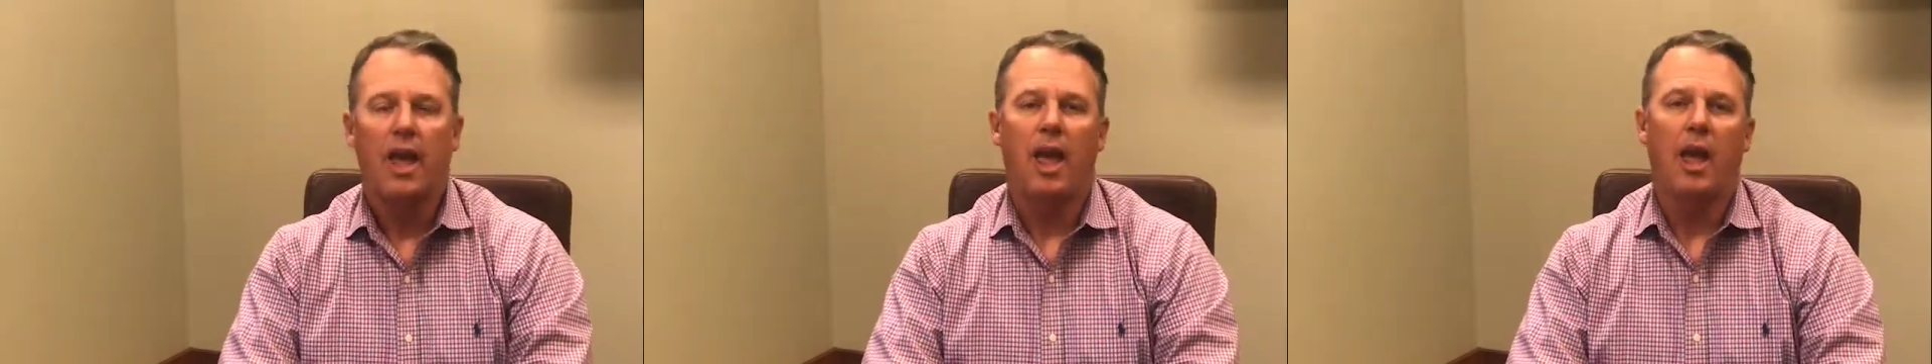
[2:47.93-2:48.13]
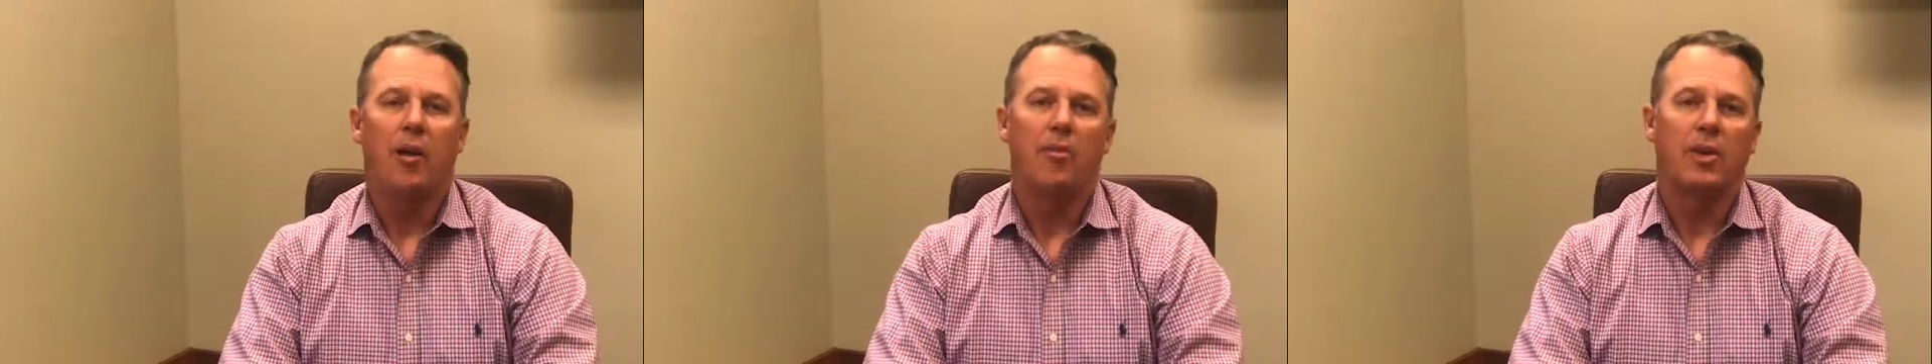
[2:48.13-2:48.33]

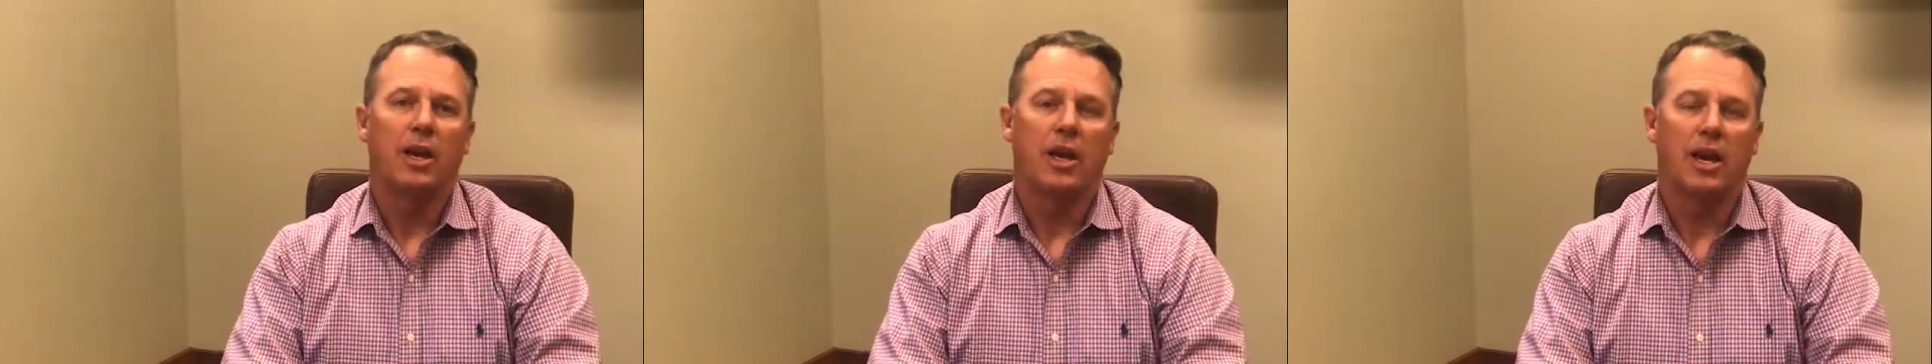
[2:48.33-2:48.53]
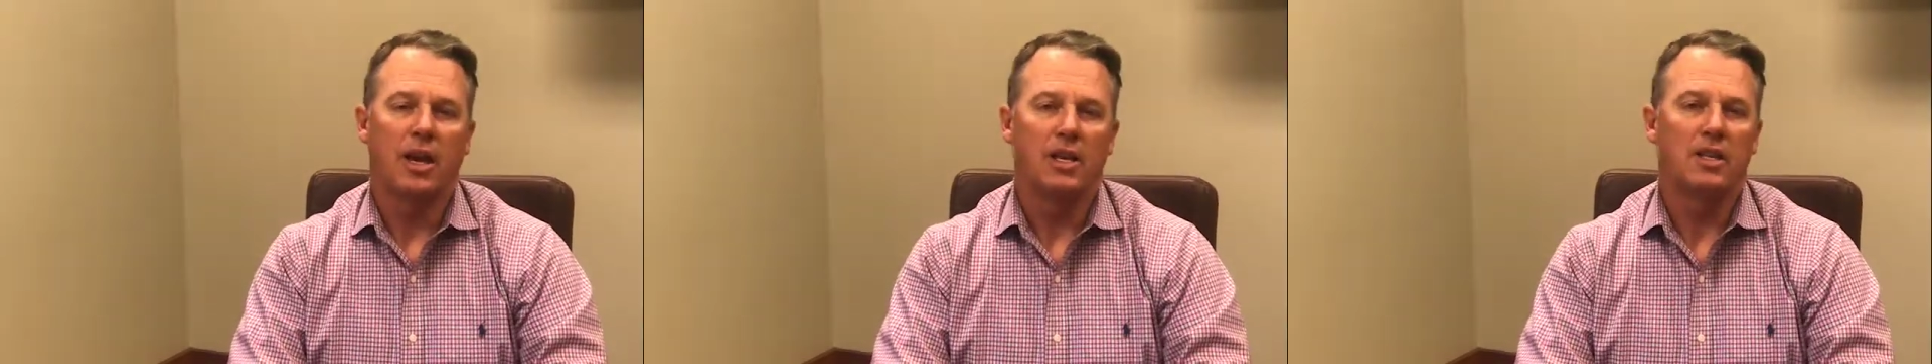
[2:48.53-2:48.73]
And
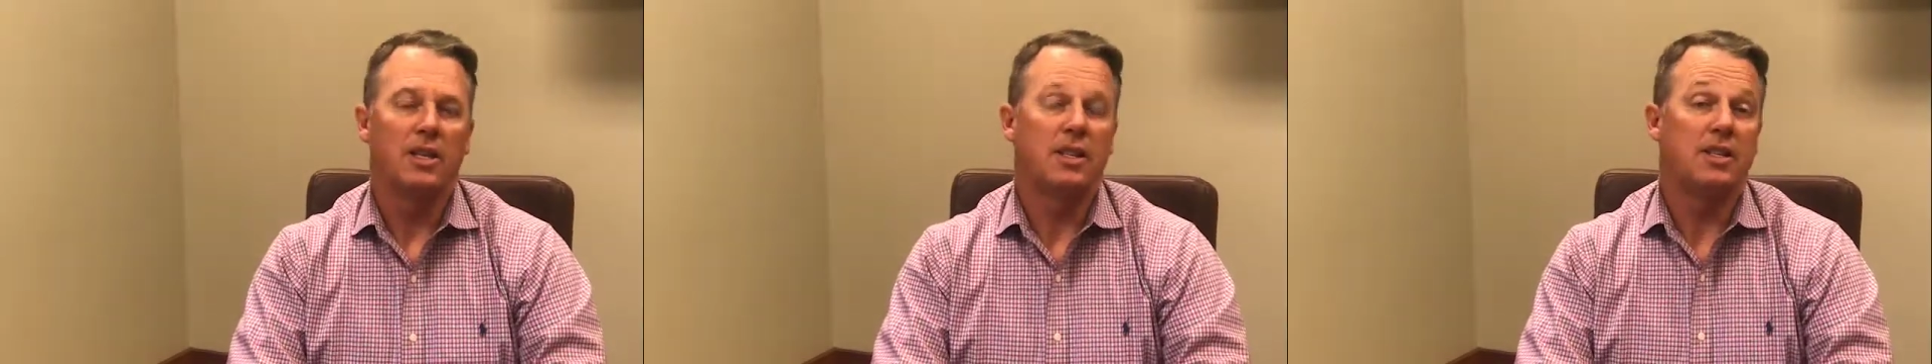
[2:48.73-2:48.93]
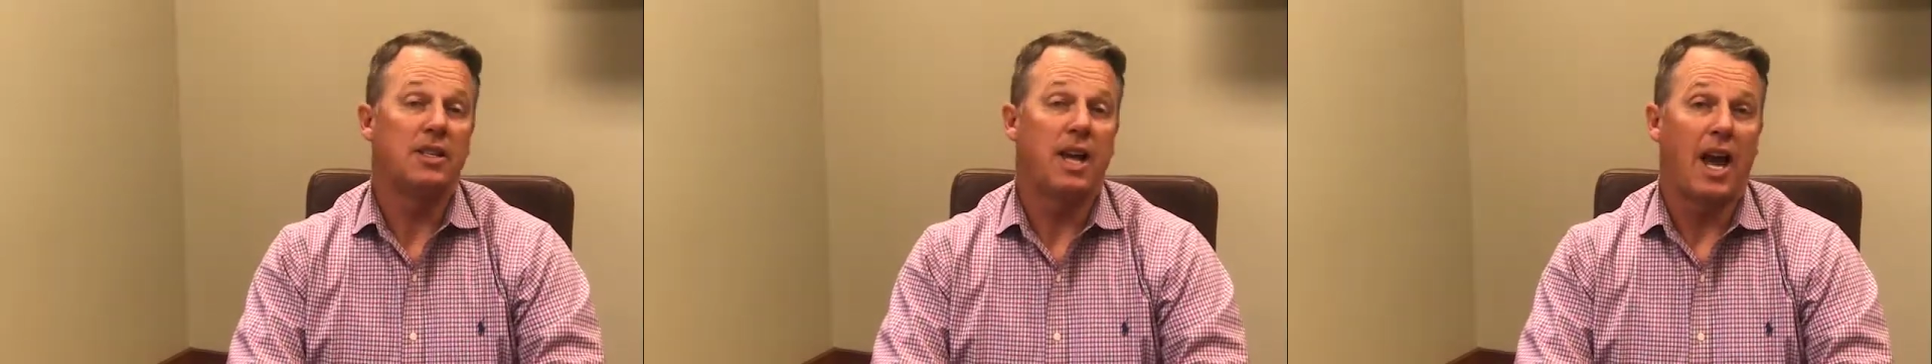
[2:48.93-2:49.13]
because of
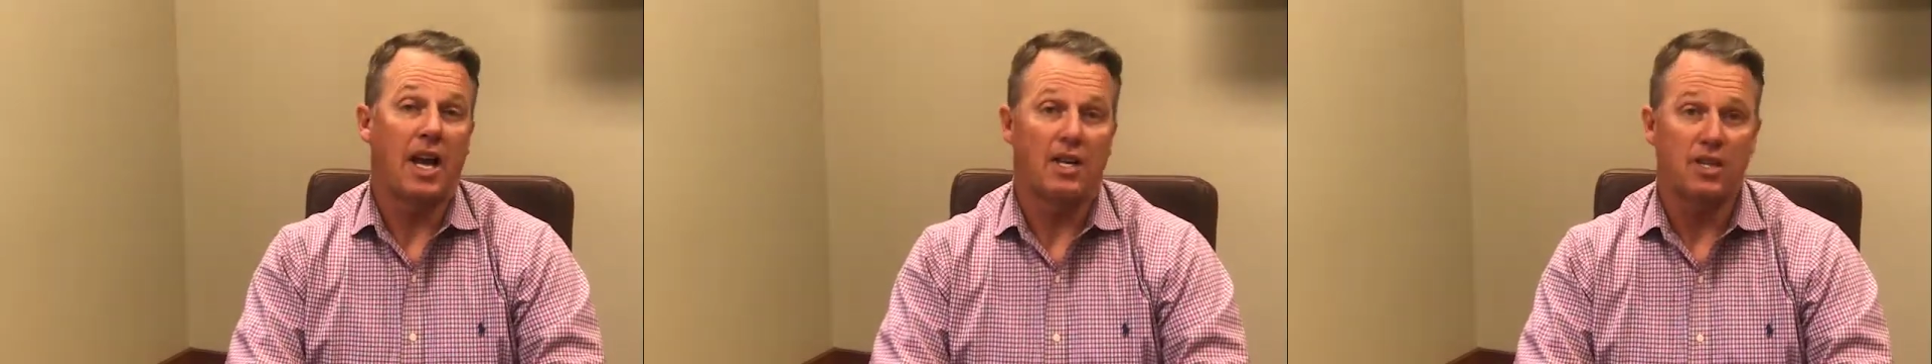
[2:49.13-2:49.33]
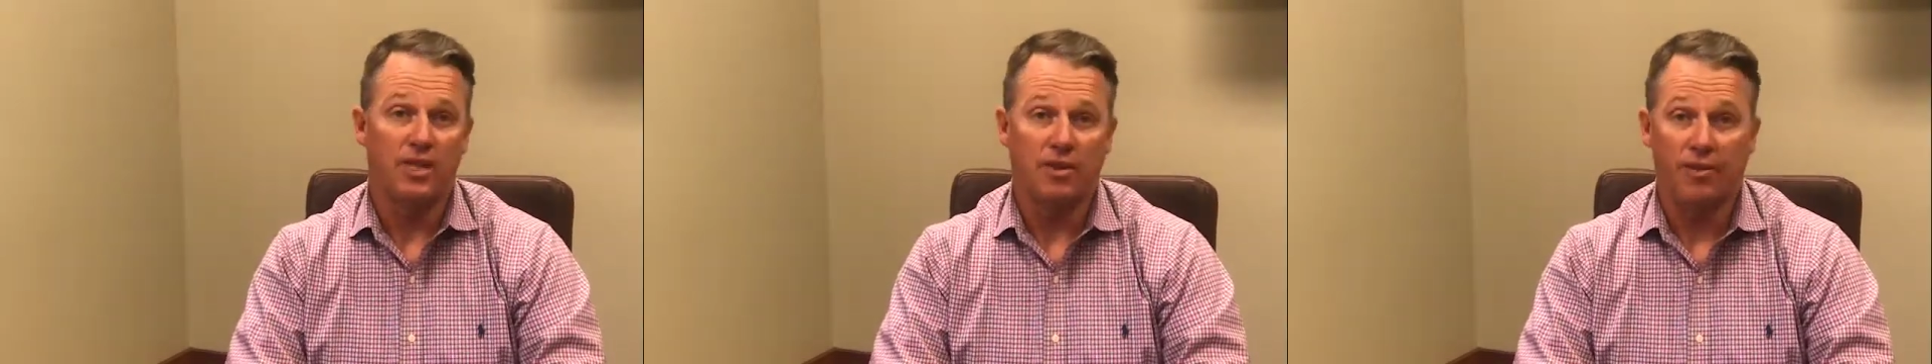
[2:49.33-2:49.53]
the
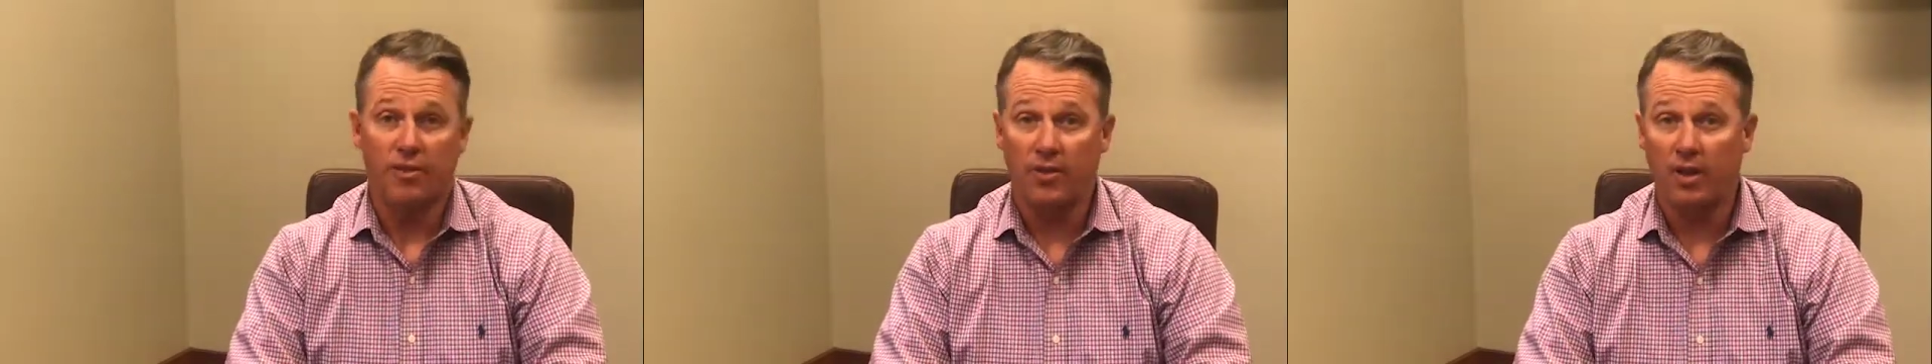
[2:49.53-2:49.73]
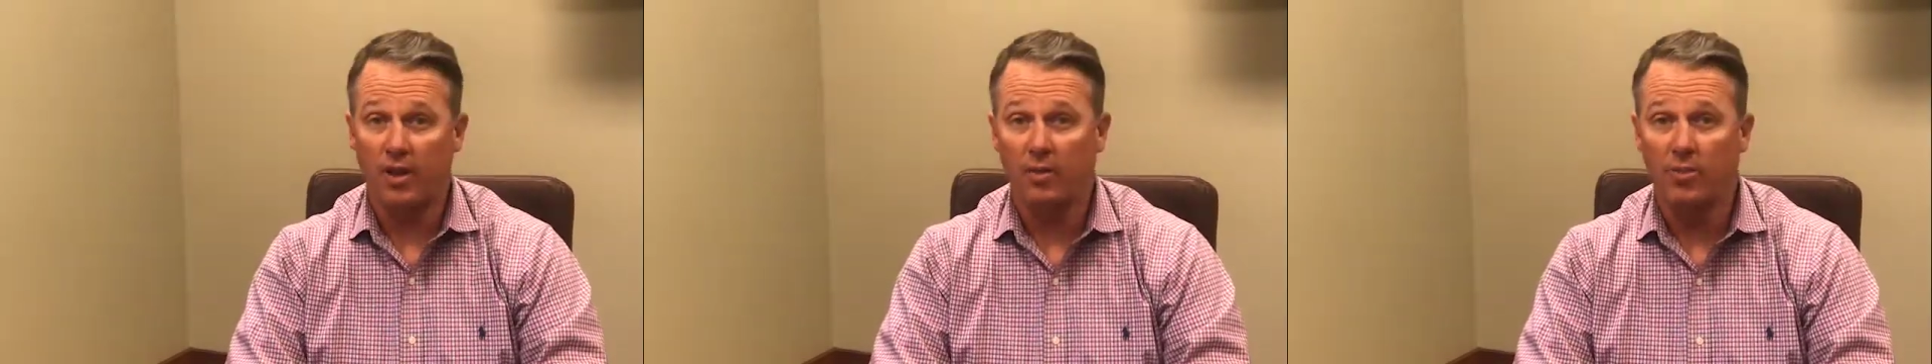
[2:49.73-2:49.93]

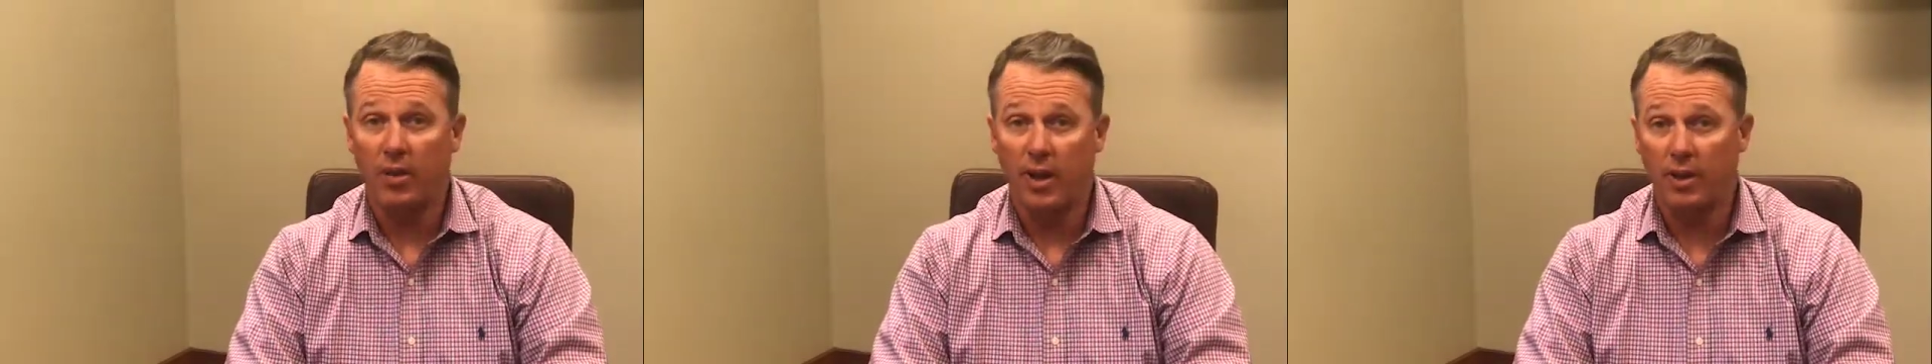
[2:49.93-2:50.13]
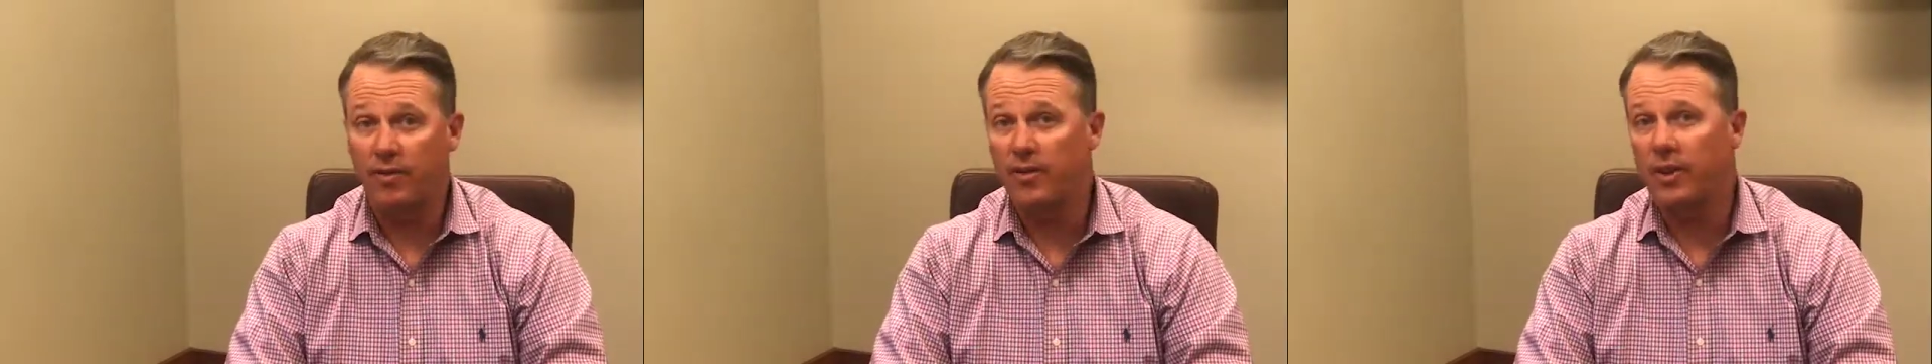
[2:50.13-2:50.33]
tax-deferred
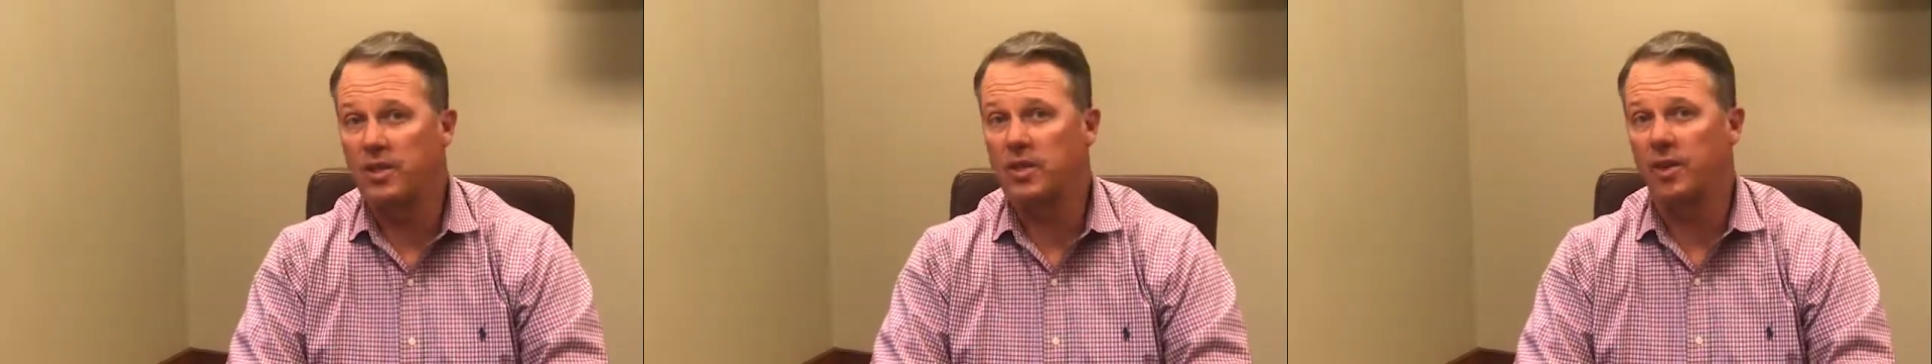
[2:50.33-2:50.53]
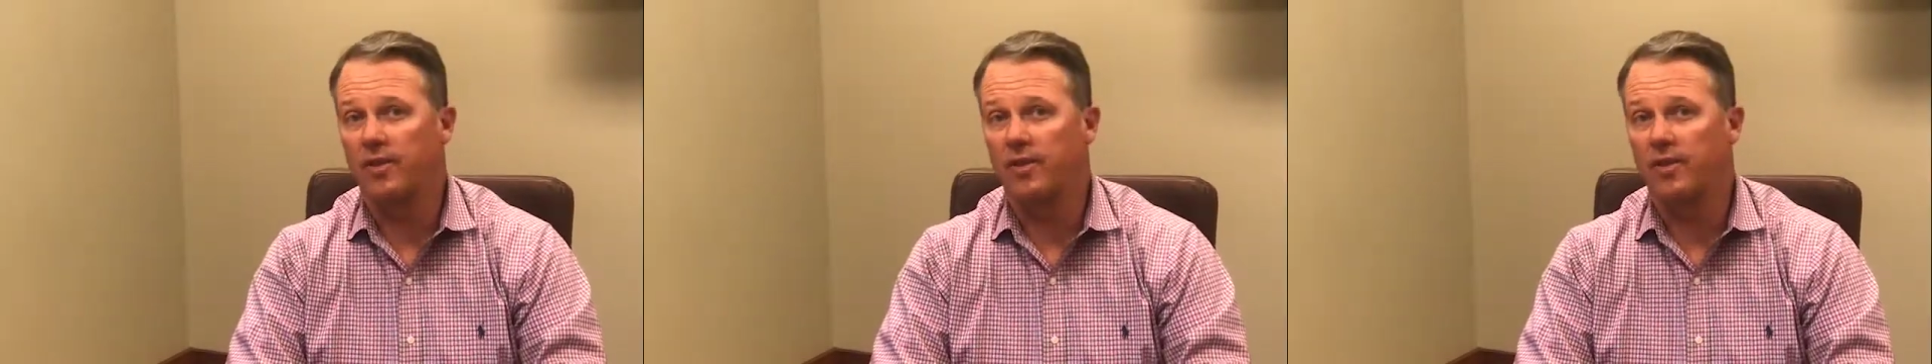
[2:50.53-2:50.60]
benefits